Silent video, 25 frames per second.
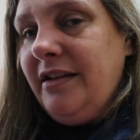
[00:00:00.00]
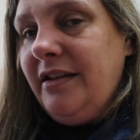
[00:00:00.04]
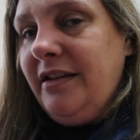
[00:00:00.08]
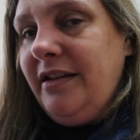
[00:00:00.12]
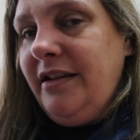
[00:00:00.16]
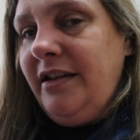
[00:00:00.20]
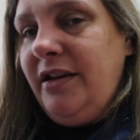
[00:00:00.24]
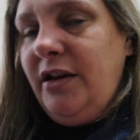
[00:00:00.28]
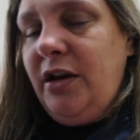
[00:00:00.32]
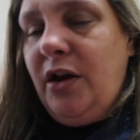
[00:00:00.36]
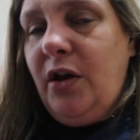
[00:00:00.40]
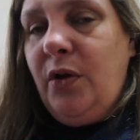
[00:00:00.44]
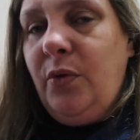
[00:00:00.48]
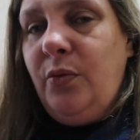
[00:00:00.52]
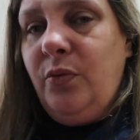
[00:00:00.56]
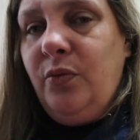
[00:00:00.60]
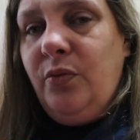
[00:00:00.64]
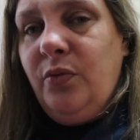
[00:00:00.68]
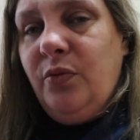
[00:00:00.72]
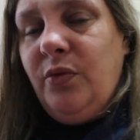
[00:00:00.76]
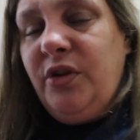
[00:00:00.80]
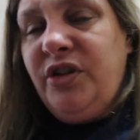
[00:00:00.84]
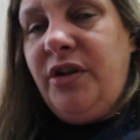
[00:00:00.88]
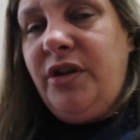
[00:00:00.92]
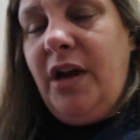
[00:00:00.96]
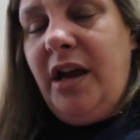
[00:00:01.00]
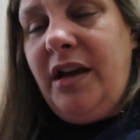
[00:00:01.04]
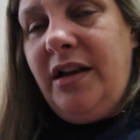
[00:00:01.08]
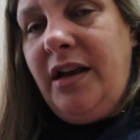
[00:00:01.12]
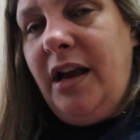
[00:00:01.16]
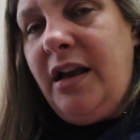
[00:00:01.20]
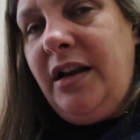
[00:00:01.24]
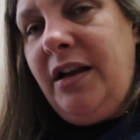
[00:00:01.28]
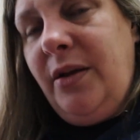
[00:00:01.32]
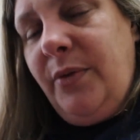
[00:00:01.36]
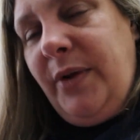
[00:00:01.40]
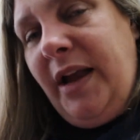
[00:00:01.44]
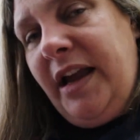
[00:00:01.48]
you know,
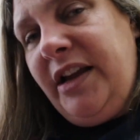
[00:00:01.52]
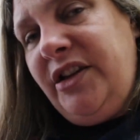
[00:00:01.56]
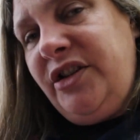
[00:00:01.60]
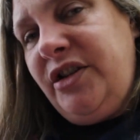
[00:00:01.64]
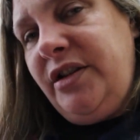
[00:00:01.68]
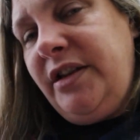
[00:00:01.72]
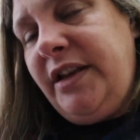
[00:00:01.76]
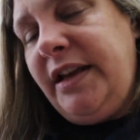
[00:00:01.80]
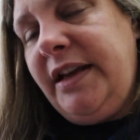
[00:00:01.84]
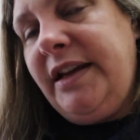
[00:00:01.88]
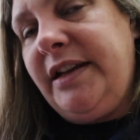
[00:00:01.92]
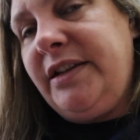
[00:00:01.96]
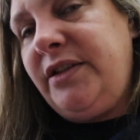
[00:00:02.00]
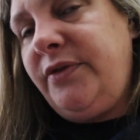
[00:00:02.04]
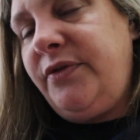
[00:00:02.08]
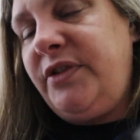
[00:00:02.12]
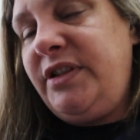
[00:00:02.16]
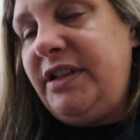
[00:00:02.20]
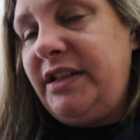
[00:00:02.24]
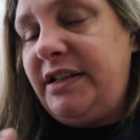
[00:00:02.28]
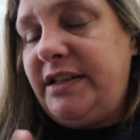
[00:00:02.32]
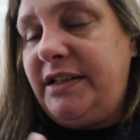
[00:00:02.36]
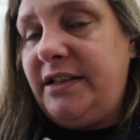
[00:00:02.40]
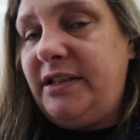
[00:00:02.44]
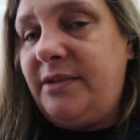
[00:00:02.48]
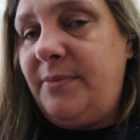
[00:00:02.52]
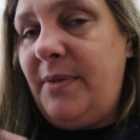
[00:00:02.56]
a location thing, because obviously this is